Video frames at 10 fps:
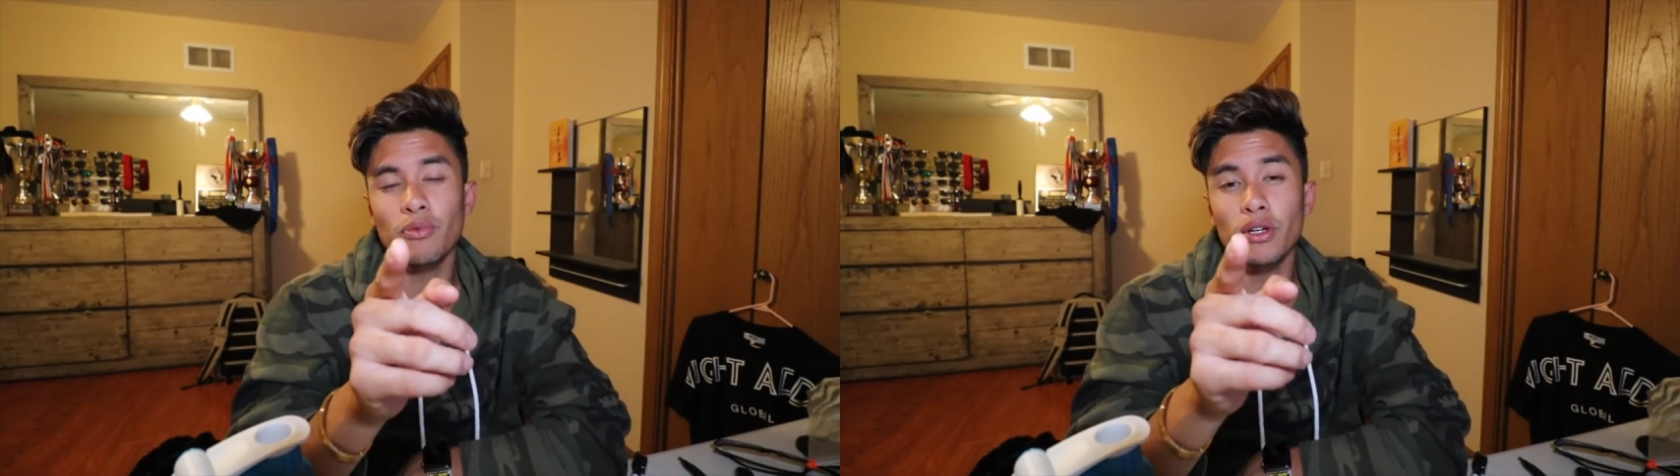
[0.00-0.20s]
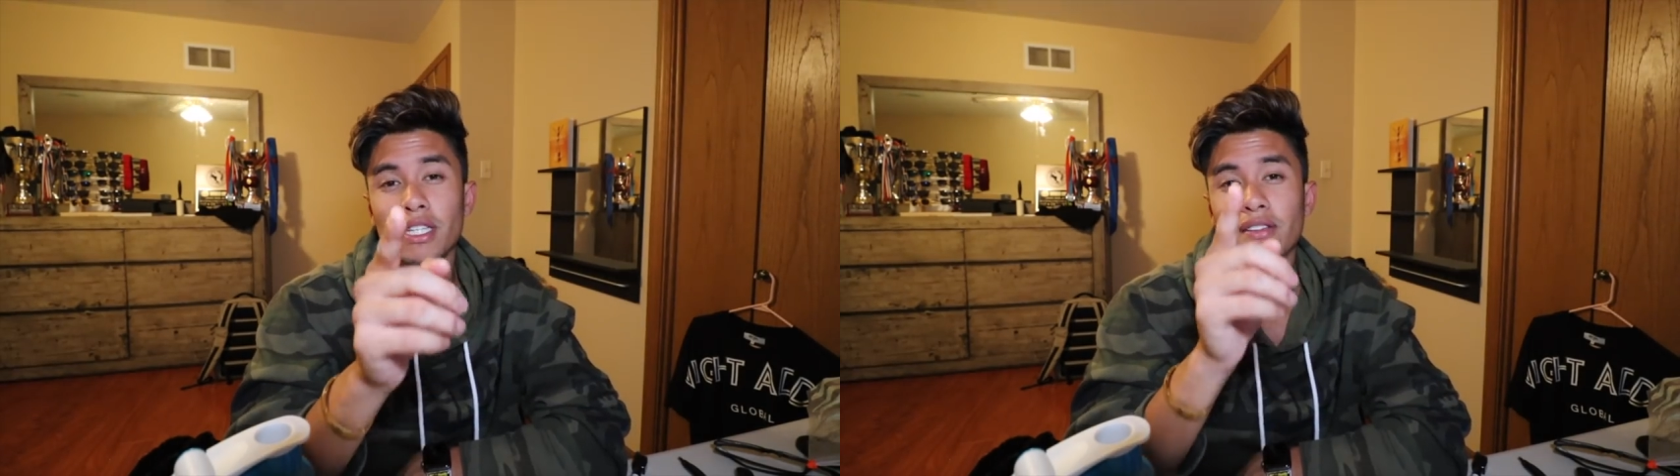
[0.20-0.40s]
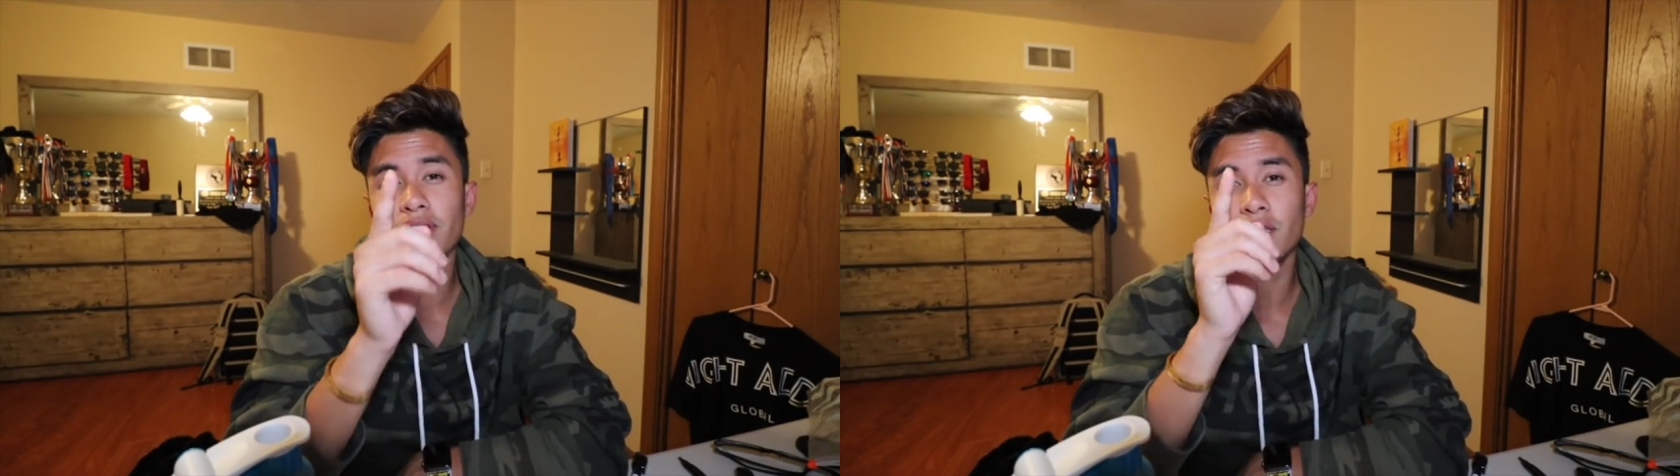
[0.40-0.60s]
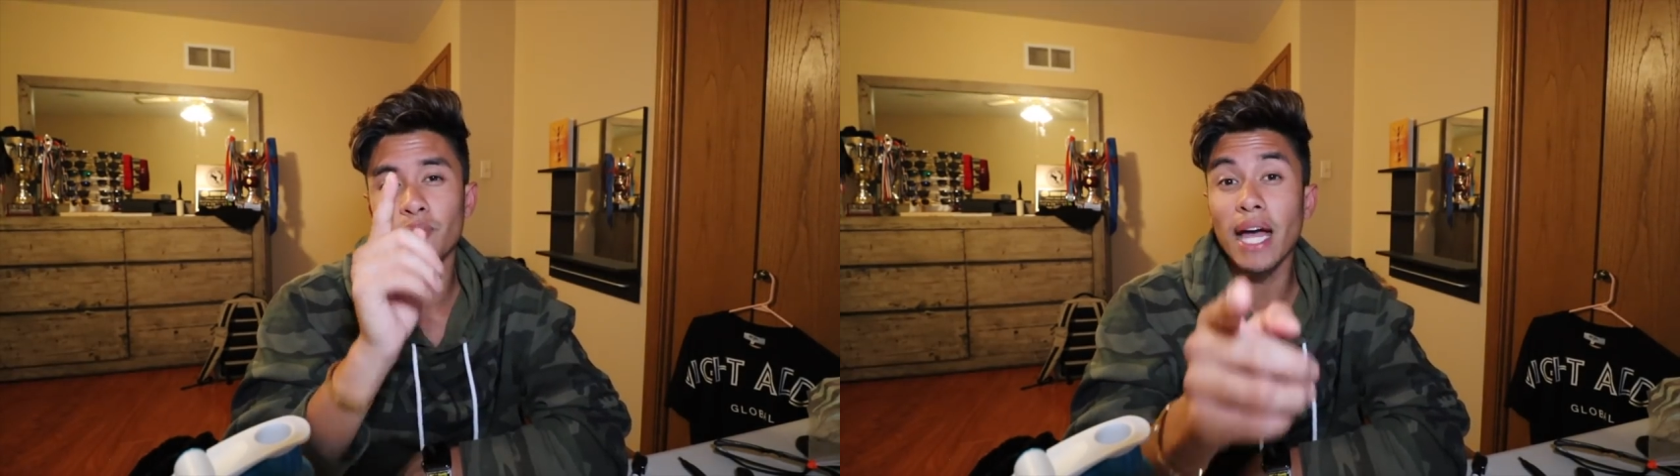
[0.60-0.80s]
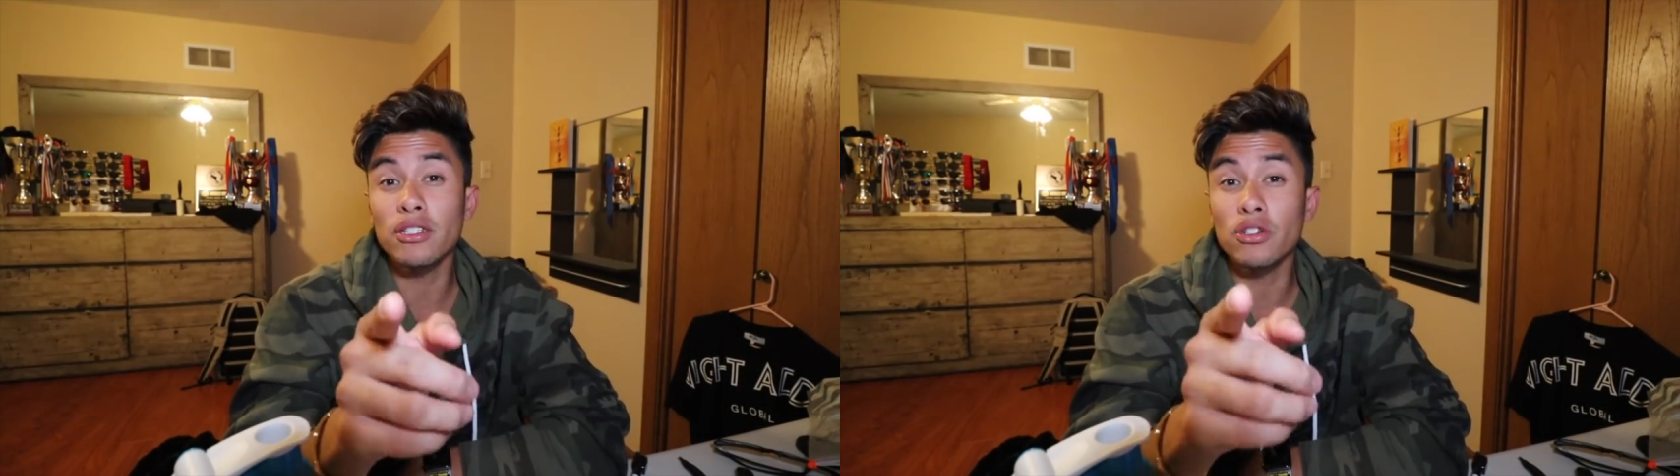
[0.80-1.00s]
received his
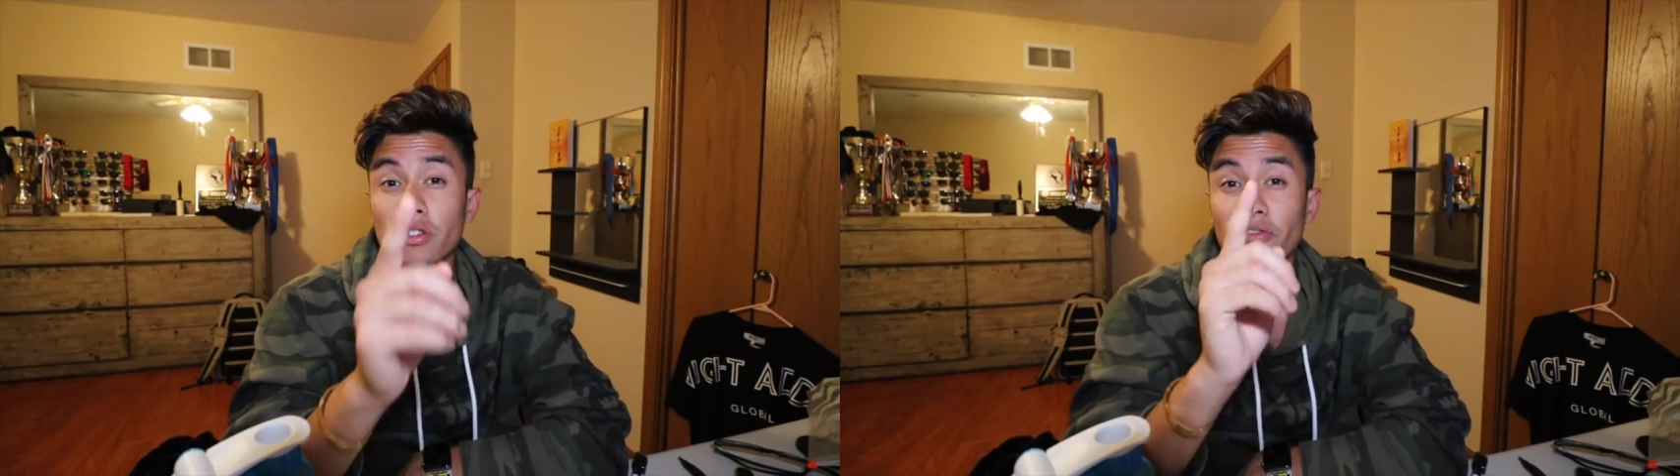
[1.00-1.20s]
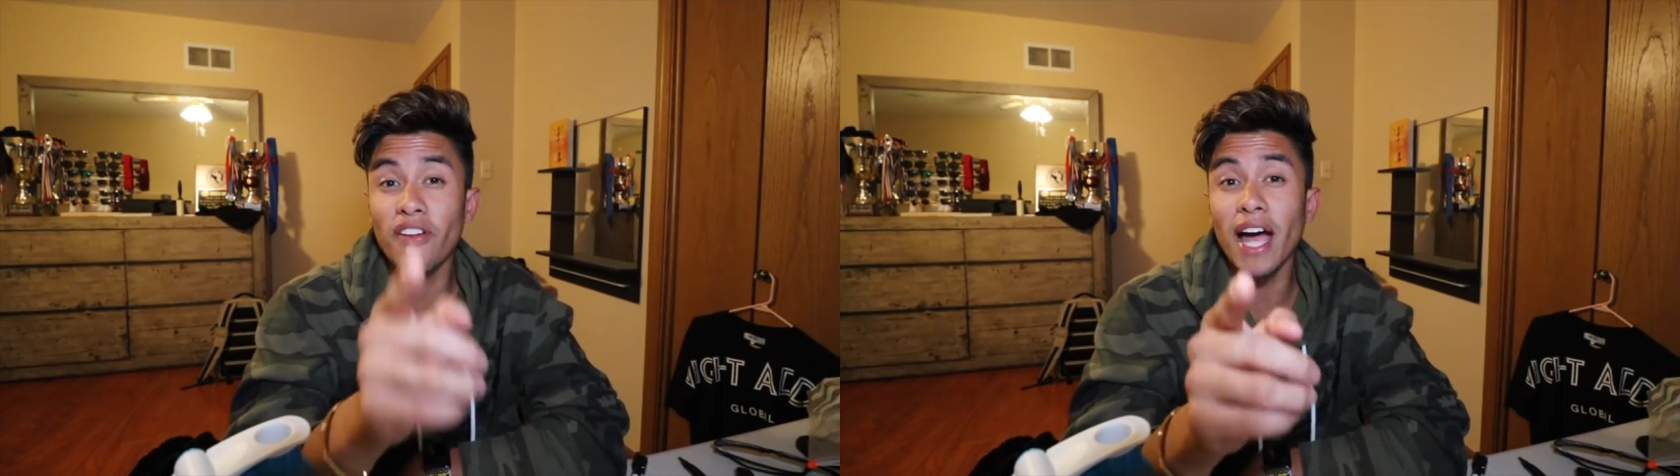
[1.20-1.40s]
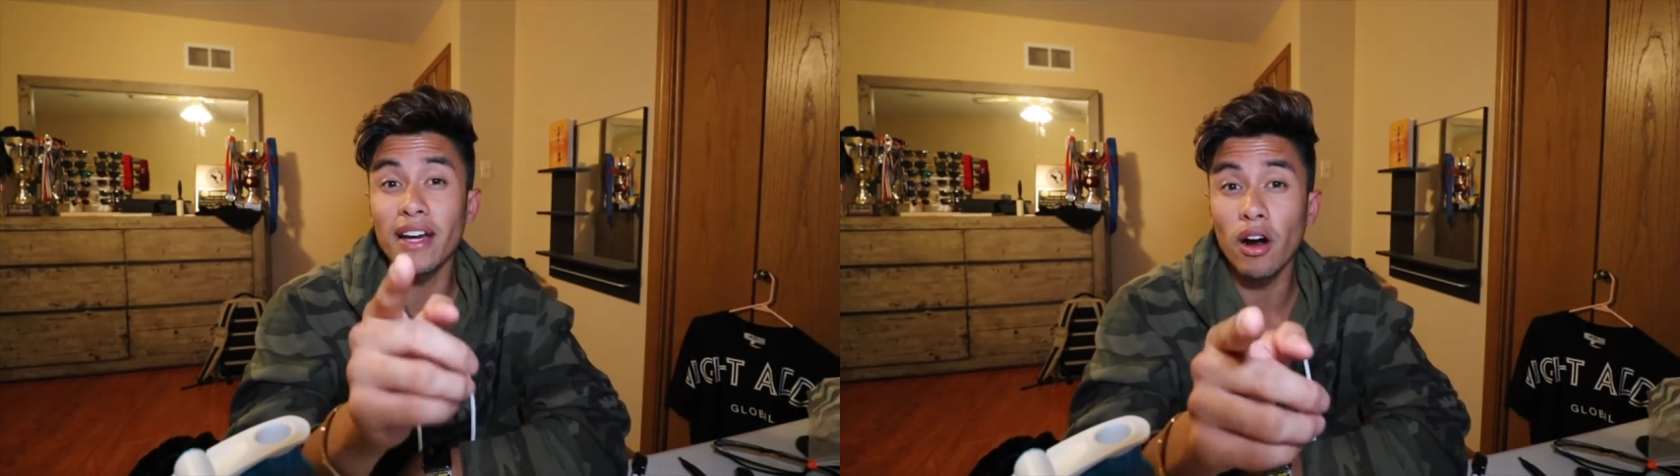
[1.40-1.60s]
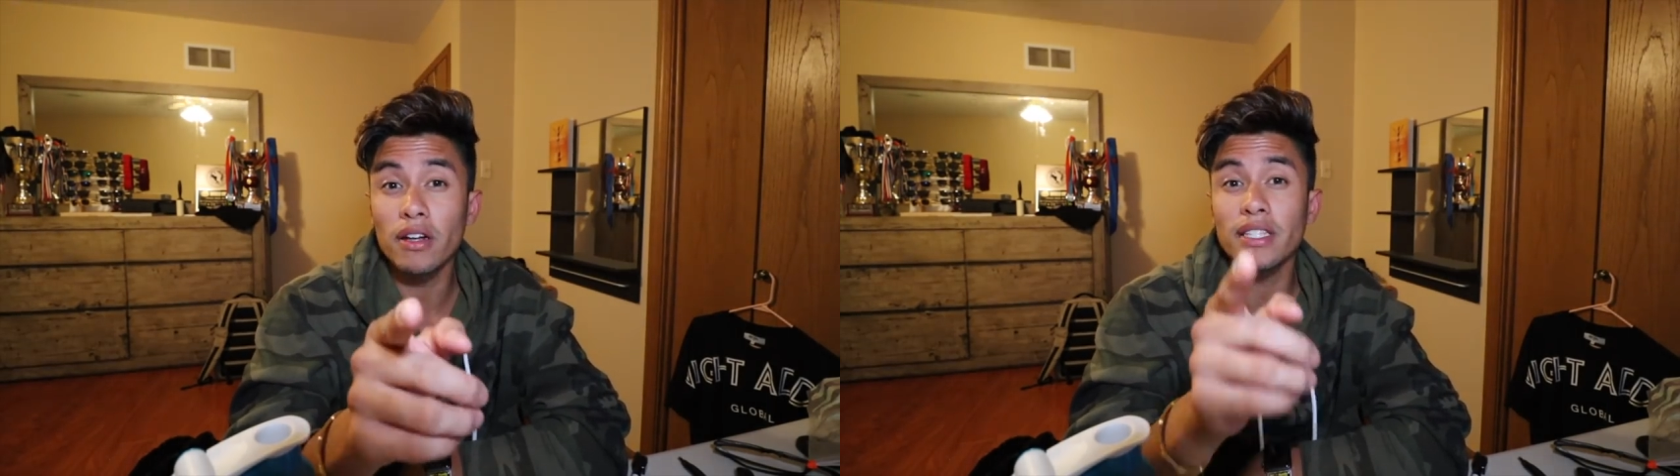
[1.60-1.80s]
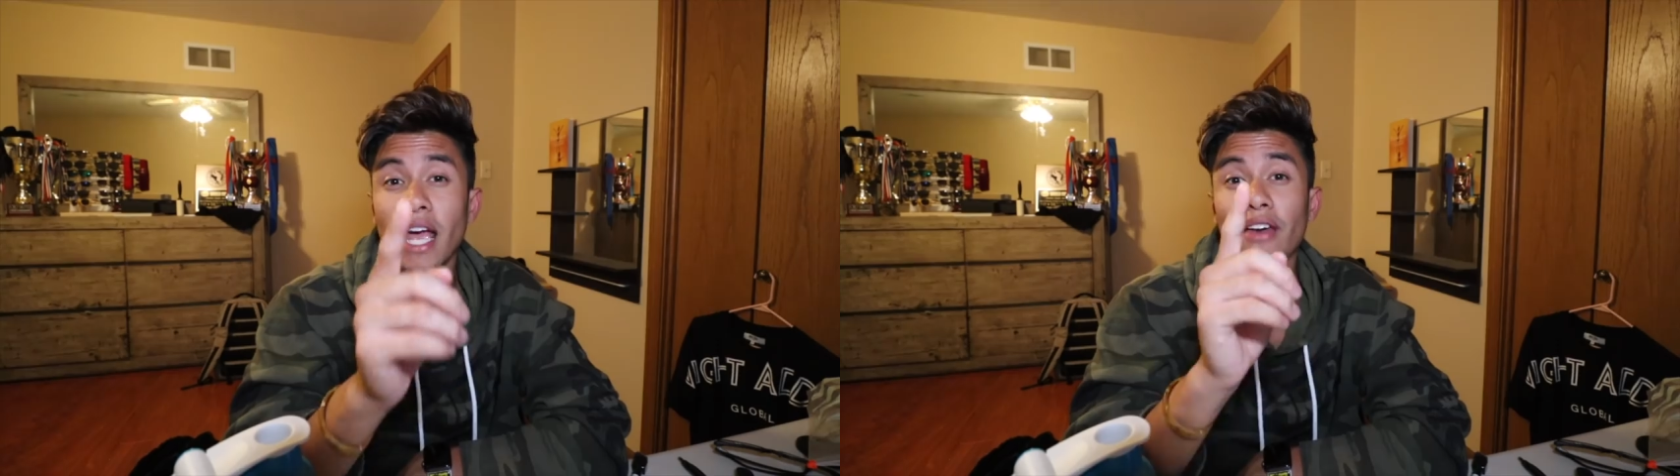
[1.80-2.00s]
Bachelor's of Fine
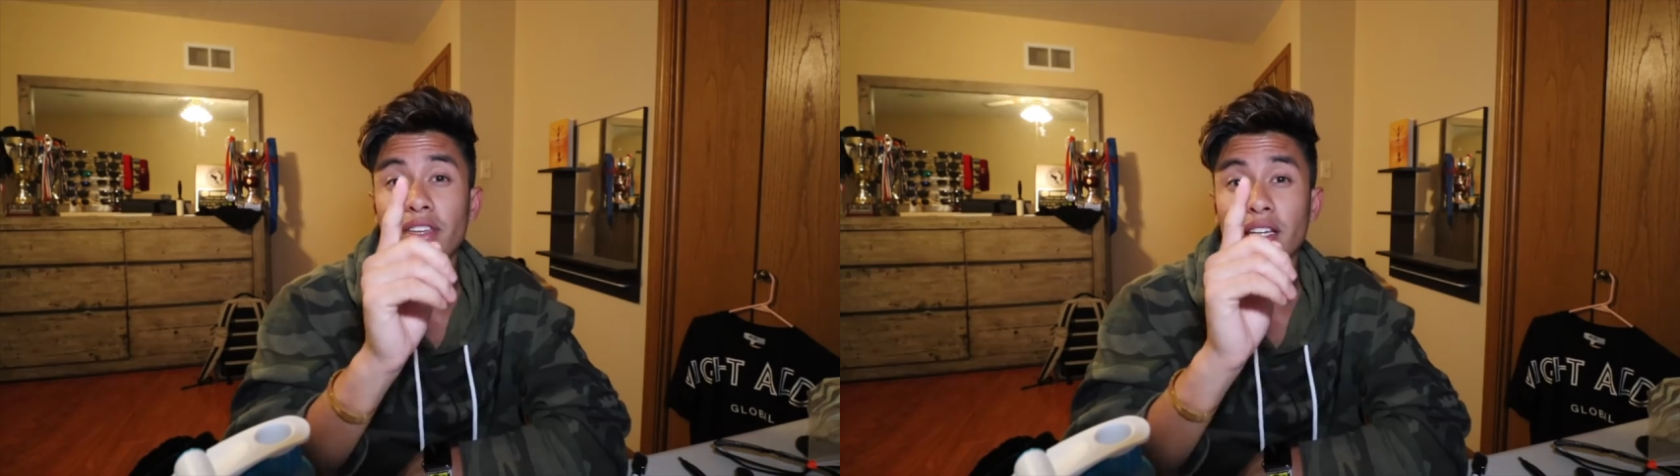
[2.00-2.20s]
Arts at